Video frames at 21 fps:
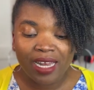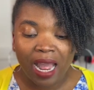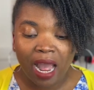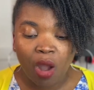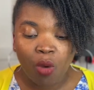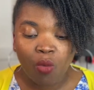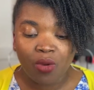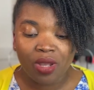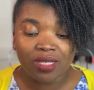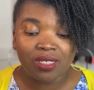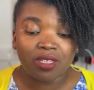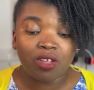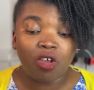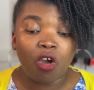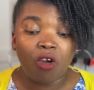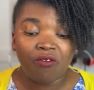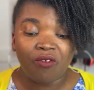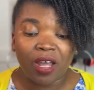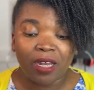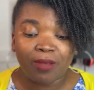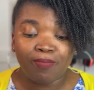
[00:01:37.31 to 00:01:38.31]
hours
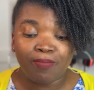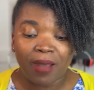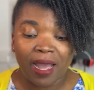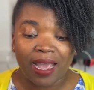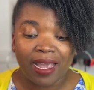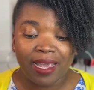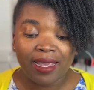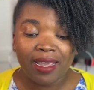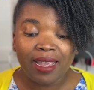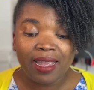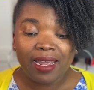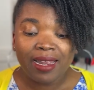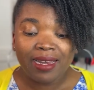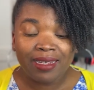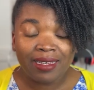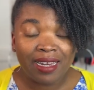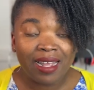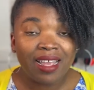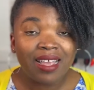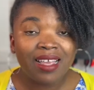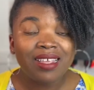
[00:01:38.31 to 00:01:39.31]
covered by
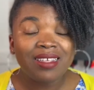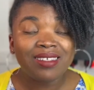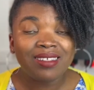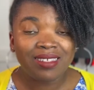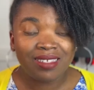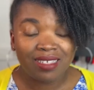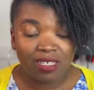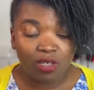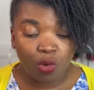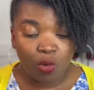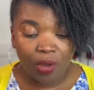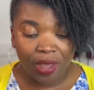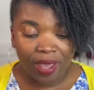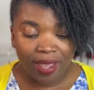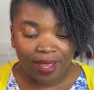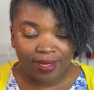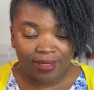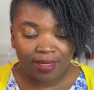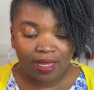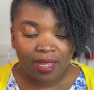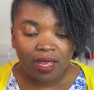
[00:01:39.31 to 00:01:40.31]
the
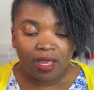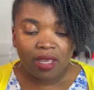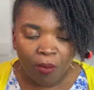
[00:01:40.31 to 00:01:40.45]
COS.